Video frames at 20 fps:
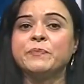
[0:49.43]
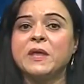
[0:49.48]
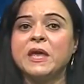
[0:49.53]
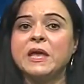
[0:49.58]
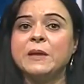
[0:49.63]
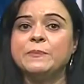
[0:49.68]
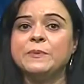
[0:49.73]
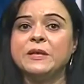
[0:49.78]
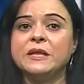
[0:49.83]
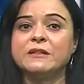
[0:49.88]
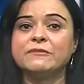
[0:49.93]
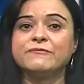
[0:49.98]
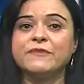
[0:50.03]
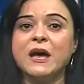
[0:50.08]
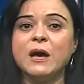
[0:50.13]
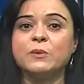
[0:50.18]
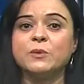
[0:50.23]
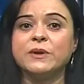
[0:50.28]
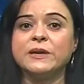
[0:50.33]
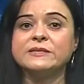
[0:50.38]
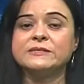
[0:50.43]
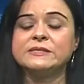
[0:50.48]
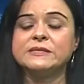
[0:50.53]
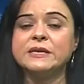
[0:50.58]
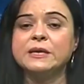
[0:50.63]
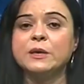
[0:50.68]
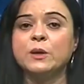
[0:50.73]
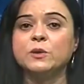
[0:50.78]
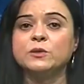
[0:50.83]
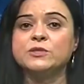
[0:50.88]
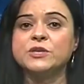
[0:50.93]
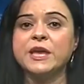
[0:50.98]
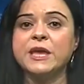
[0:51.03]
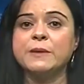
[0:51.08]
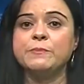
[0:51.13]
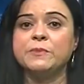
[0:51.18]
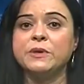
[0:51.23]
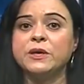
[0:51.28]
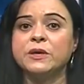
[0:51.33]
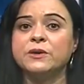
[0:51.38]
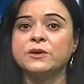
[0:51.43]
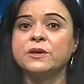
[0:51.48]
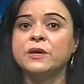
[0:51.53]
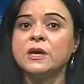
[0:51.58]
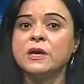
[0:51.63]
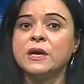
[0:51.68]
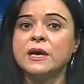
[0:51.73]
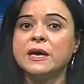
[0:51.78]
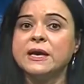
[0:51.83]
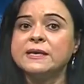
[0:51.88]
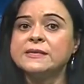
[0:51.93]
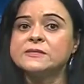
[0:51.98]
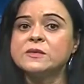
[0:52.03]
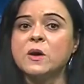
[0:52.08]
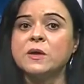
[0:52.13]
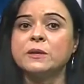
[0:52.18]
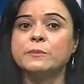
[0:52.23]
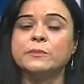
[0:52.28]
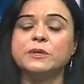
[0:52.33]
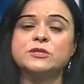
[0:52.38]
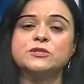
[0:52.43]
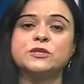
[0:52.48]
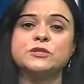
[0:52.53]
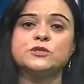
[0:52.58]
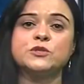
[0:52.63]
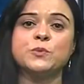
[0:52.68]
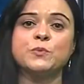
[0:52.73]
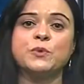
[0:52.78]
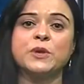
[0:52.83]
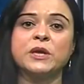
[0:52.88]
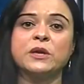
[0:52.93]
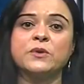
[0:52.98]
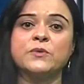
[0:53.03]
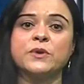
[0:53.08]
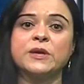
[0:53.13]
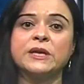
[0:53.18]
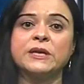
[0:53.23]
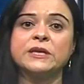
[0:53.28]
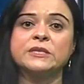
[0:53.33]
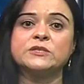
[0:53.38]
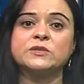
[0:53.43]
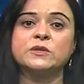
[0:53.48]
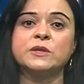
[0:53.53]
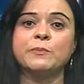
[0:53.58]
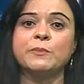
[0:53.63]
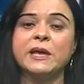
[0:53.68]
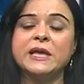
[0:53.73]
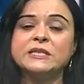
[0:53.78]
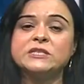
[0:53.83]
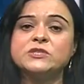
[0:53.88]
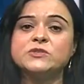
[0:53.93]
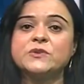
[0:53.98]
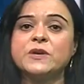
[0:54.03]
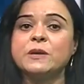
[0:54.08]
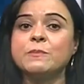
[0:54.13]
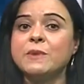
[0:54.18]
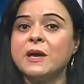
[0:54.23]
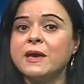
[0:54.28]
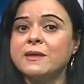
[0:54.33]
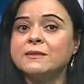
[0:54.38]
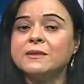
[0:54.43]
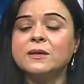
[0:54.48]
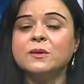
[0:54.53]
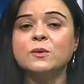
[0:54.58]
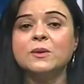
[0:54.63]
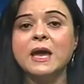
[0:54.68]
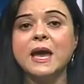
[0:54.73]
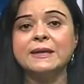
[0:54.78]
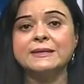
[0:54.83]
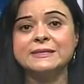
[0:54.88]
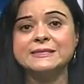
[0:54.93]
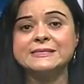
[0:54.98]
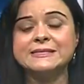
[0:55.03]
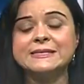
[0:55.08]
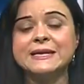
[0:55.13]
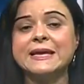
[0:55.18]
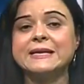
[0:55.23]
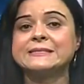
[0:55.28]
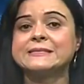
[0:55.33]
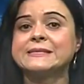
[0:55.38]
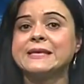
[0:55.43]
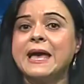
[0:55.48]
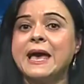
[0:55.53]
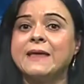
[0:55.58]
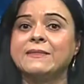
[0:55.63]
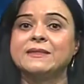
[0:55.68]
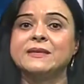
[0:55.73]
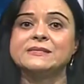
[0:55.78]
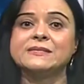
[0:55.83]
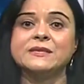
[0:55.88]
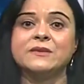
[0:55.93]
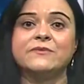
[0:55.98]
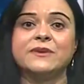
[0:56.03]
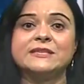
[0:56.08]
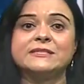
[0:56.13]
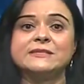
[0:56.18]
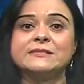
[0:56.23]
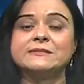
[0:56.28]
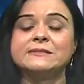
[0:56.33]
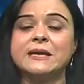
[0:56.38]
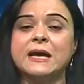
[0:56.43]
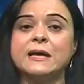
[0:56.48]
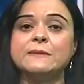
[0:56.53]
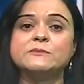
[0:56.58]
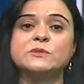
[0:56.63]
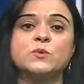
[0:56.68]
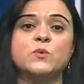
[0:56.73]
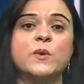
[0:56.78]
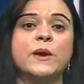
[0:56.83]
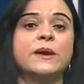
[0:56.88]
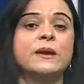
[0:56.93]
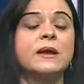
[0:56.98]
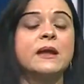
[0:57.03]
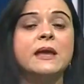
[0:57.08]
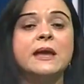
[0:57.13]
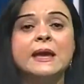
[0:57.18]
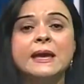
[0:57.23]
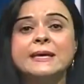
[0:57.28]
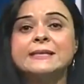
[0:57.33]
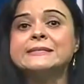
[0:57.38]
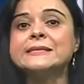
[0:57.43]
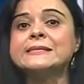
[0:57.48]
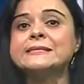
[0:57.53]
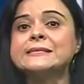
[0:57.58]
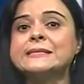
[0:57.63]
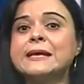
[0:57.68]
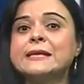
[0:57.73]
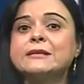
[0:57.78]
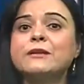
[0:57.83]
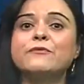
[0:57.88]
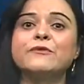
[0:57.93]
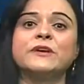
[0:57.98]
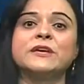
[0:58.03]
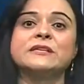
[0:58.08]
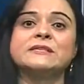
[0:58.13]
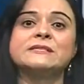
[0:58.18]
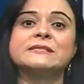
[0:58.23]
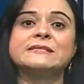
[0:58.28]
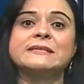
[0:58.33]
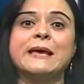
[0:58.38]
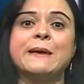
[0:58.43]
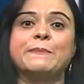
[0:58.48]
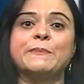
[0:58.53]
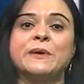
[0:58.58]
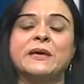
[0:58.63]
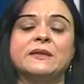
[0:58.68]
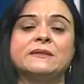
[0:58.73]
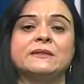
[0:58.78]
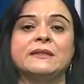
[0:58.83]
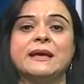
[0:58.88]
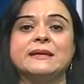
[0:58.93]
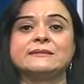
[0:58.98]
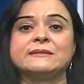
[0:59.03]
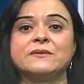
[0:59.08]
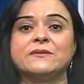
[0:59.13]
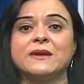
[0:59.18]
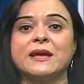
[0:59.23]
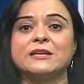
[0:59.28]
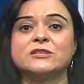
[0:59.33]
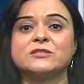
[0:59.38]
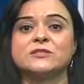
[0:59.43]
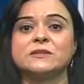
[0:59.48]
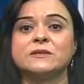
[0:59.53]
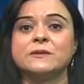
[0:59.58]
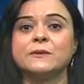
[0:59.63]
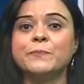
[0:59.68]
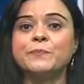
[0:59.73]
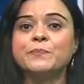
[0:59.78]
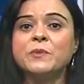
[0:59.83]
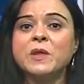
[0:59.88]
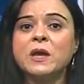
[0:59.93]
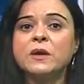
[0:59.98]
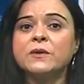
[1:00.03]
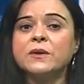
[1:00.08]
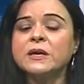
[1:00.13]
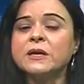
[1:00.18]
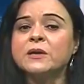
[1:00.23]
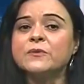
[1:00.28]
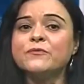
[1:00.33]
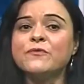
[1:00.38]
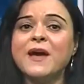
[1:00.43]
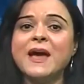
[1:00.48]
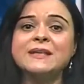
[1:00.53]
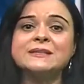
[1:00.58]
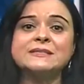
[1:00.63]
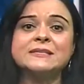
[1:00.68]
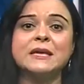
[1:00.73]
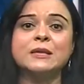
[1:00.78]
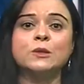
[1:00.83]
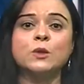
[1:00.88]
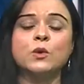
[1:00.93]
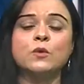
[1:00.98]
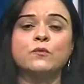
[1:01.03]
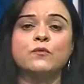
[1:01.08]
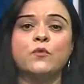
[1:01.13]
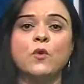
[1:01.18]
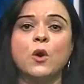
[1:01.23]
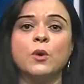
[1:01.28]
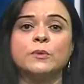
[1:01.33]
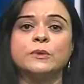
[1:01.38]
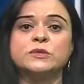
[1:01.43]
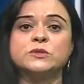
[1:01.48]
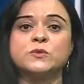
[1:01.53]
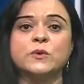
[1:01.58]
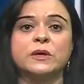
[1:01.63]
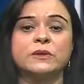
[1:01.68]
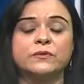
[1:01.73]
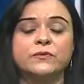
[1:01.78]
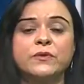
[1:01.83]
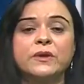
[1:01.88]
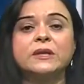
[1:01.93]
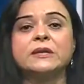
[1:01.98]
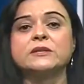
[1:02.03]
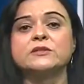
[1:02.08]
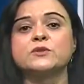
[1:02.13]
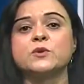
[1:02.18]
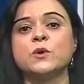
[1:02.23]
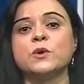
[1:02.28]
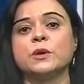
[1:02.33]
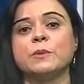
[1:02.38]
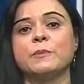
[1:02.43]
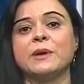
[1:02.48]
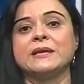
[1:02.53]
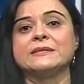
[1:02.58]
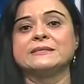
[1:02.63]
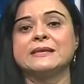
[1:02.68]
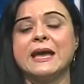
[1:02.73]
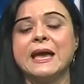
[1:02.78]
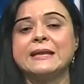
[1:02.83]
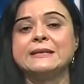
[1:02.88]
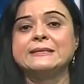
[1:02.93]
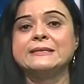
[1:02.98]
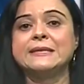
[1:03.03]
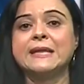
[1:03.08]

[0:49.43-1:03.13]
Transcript: APL founder and CEO Jay Mir is on a mission to bring cricket to the mainstream in the United States, and this event in Times Square is a significant step in that direction. Cricket fans can look forward to a thrilling tournament and